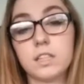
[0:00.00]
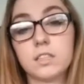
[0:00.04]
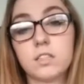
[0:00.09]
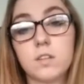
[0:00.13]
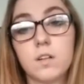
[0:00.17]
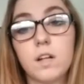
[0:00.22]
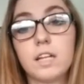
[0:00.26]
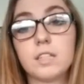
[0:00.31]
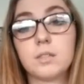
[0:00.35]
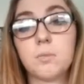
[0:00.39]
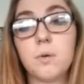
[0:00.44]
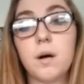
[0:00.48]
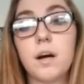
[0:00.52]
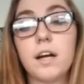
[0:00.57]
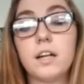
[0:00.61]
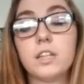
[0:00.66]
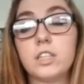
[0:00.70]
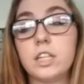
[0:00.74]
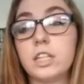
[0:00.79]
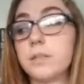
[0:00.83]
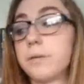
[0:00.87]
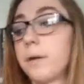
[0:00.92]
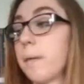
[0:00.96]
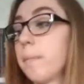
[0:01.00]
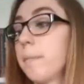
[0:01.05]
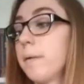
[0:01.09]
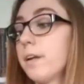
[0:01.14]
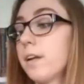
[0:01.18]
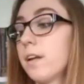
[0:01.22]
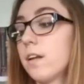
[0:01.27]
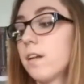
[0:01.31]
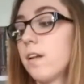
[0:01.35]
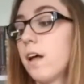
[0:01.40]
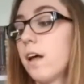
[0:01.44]
And so that's why it changed my
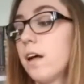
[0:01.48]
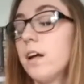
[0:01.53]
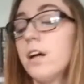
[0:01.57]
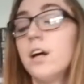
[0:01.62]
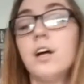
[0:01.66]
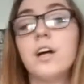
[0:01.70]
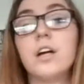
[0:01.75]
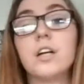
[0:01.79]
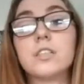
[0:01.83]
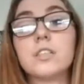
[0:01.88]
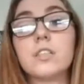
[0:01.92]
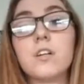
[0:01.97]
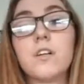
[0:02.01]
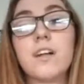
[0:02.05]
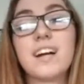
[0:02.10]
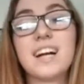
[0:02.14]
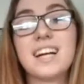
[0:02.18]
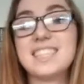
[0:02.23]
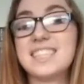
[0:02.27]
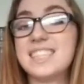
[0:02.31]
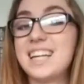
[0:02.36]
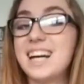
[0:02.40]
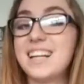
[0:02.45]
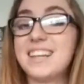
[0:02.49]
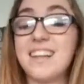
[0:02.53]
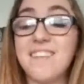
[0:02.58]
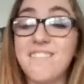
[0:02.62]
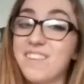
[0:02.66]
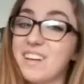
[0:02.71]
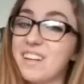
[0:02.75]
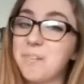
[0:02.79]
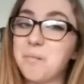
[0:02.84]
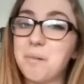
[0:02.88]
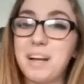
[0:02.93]
opinion a lot. So like I said, The
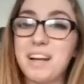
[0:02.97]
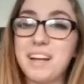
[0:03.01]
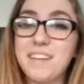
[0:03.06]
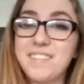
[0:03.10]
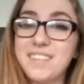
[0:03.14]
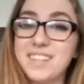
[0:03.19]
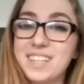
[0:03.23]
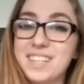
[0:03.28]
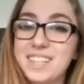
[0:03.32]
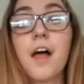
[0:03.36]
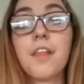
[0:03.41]
Fifth Wave.